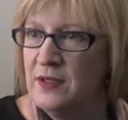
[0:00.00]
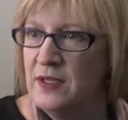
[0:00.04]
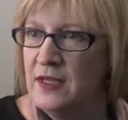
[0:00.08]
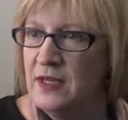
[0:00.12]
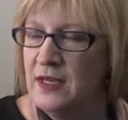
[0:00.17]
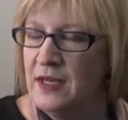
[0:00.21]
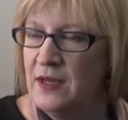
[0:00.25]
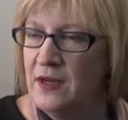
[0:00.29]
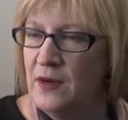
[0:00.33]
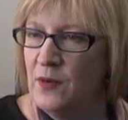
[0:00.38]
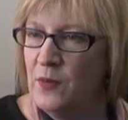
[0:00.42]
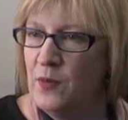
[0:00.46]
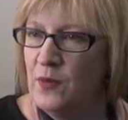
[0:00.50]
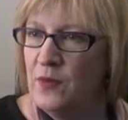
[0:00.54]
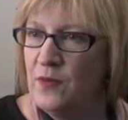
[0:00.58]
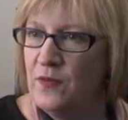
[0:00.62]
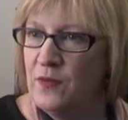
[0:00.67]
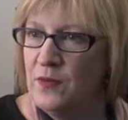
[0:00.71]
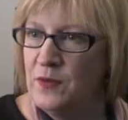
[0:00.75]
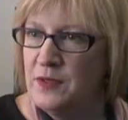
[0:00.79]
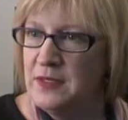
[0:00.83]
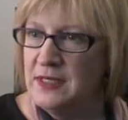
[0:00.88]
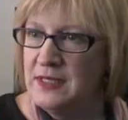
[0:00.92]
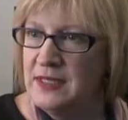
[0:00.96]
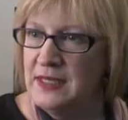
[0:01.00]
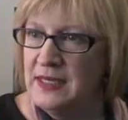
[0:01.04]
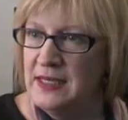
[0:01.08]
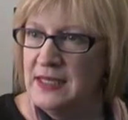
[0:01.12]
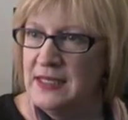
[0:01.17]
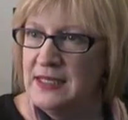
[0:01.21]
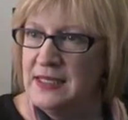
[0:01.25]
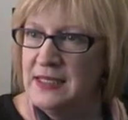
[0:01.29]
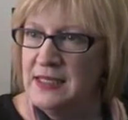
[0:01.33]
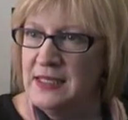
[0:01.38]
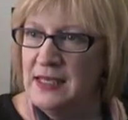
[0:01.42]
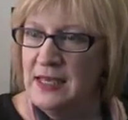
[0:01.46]
looking at our workforce
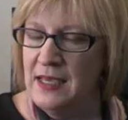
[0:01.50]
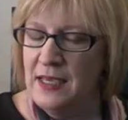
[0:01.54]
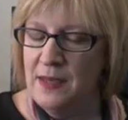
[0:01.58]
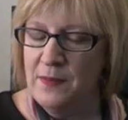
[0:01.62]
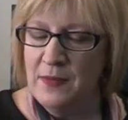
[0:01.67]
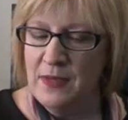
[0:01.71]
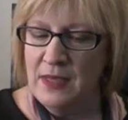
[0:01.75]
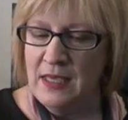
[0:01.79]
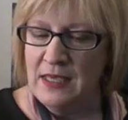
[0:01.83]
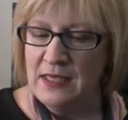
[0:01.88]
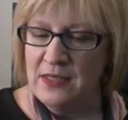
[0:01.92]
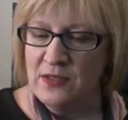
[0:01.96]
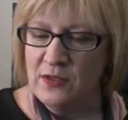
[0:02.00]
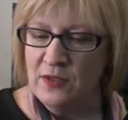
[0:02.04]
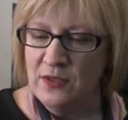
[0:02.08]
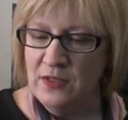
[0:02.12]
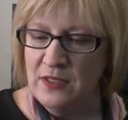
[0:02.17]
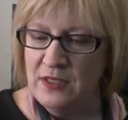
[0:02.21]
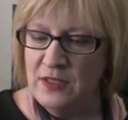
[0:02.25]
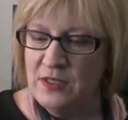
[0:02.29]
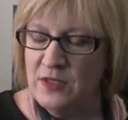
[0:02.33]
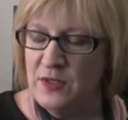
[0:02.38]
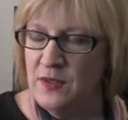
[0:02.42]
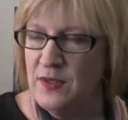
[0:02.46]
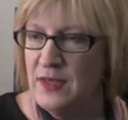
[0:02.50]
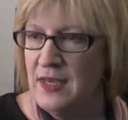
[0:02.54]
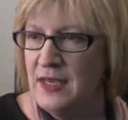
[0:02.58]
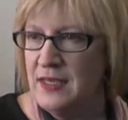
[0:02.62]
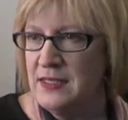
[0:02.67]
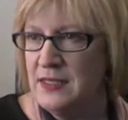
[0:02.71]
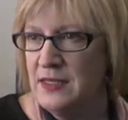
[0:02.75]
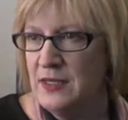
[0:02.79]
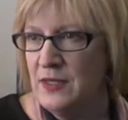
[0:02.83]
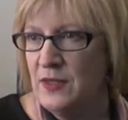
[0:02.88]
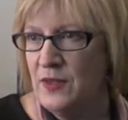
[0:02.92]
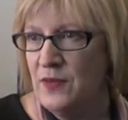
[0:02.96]
needs. As early as
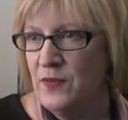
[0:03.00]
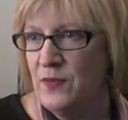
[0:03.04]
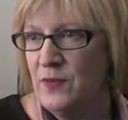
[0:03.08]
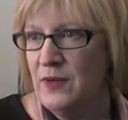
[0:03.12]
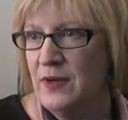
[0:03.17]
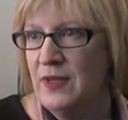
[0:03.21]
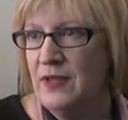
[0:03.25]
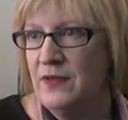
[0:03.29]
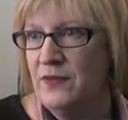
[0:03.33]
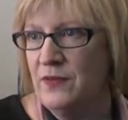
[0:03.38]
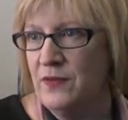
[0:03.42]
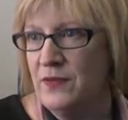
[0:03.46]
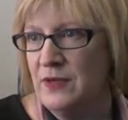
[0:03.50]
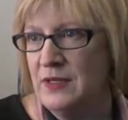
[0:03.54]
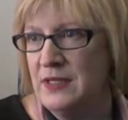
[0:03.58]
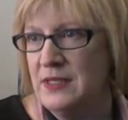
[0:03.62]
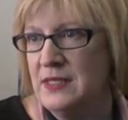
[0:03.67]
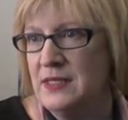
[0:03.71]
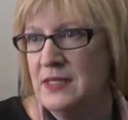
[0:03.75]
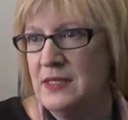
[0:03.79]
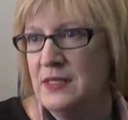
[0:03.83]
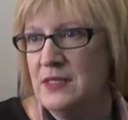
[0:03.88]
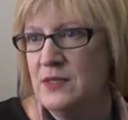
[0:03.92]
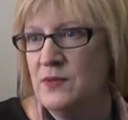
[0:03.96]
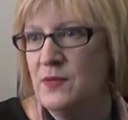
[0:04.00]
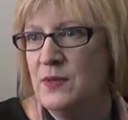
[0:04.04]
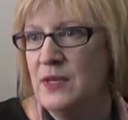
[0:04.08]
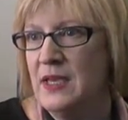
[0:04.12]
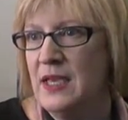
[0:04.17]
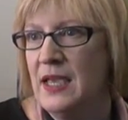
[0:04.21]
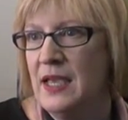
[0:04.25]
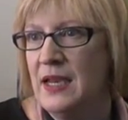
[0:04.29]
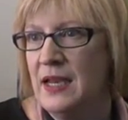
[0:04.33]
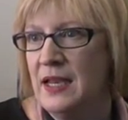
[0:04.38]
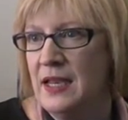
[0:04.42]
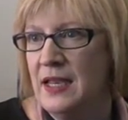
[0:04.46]
2003, for instance,
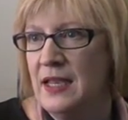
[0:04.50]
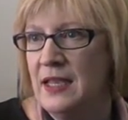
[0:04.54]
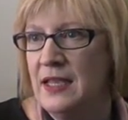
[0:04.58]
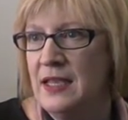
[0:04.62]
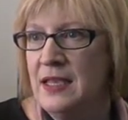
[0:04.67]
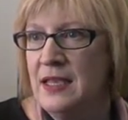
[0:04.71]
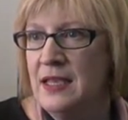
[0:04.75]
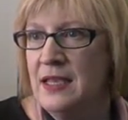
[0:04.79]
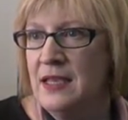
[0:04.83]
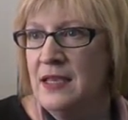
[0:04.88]
we had a